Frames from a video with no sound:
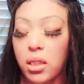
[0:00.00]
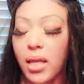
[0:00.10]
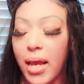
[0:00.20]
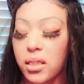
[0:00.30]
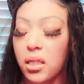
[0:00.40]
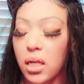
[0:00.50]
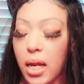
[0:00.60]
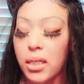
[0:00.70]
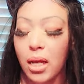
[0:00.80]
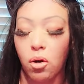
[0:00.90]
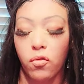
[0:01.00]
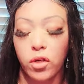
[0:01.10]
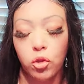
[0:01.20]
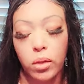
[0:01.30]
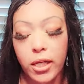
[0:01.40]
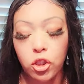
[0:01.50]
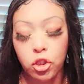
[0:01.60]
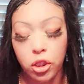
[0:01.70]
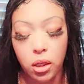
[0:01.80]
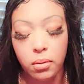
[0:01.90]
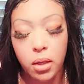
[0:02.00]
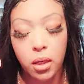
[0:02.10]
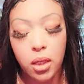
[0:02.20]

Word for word: It's casted a lot of doubt over this relationship.